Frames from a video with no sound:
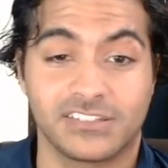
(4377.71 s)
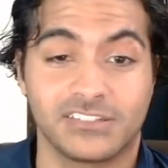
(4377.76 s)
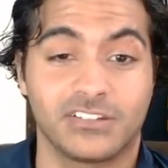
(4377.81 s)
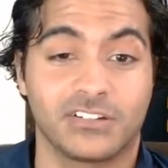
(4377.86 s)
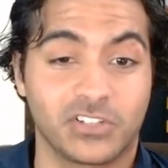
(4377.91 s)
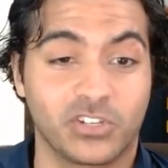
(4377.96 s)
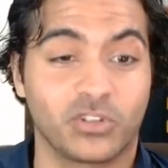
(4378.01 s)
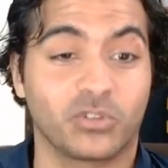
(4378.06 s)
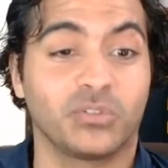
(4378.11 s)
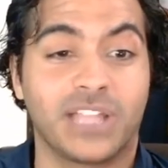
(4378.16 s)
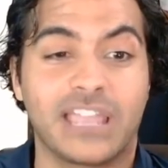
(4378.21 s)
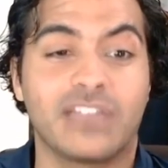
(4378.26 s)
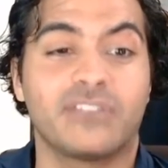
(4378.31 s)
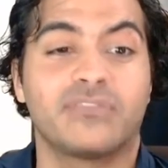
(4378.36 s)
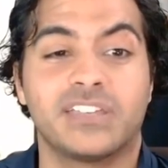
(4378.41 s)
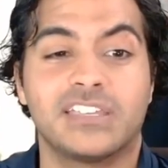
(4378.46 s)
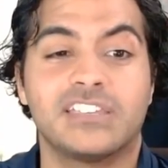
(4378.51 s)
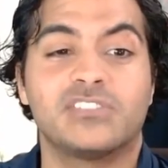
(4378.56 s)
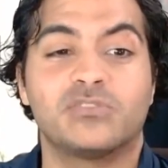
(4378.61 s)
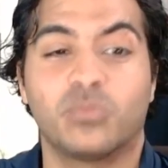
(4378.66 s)
your
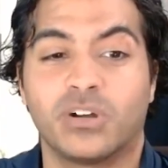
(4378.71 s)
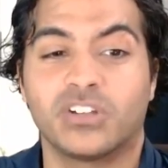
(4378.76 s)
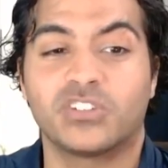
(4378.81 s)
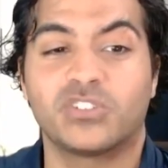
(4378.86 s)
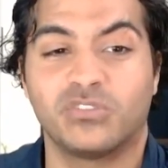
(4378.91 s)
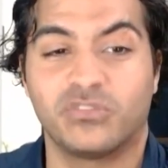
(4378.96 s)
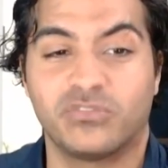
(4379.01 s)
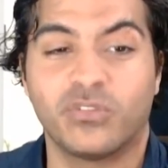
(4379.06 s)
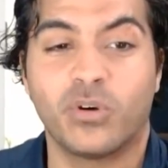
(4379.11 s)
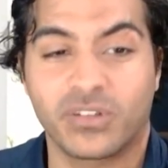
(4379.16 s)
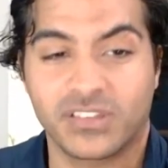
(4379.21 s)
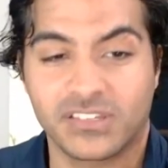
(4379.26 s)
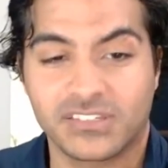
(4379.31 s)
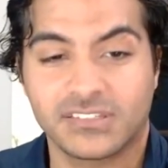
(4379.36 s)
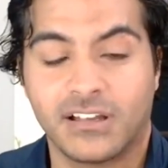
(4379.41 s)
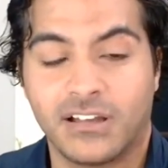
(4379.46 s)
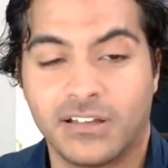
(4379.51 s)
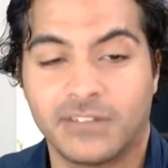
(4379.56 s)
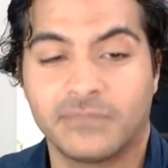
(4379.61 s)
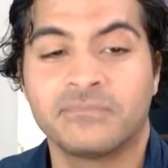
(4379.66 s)
life is what you
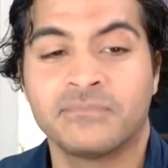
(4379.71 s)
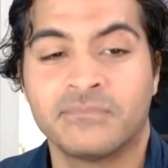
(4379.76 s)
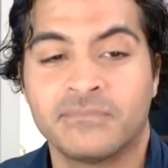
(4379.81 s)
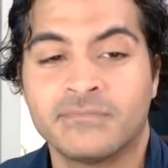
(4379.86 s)
focus on,